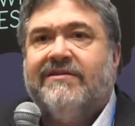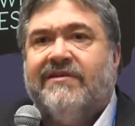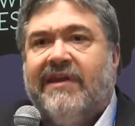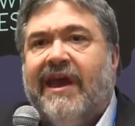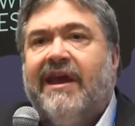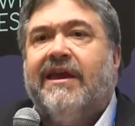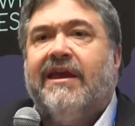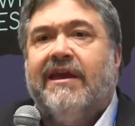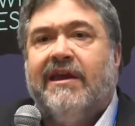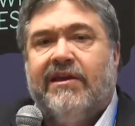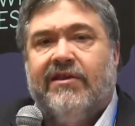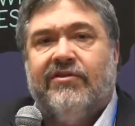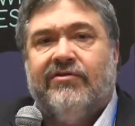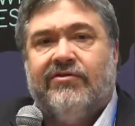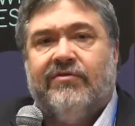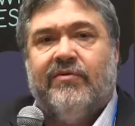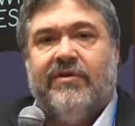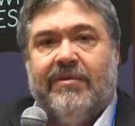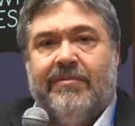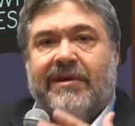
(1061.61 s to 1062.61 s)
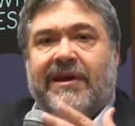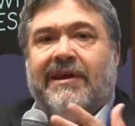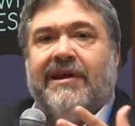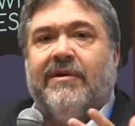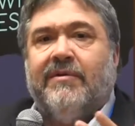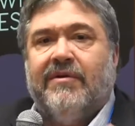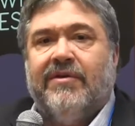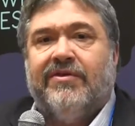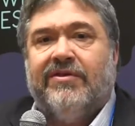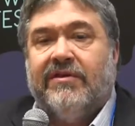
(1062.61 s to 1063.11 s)
tech industry
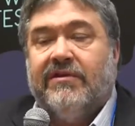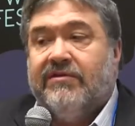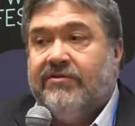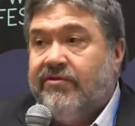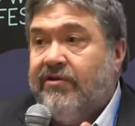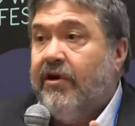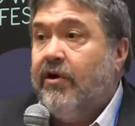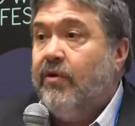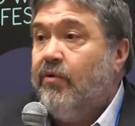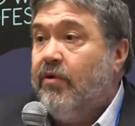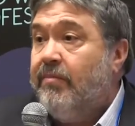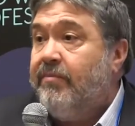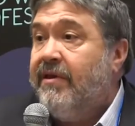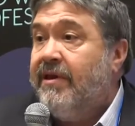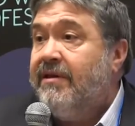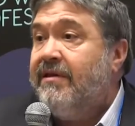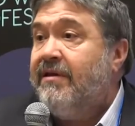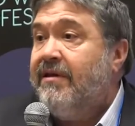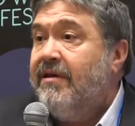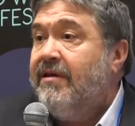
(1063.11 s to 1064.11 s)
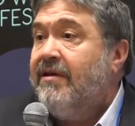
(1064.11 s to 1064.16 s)
meeting with Chairwoman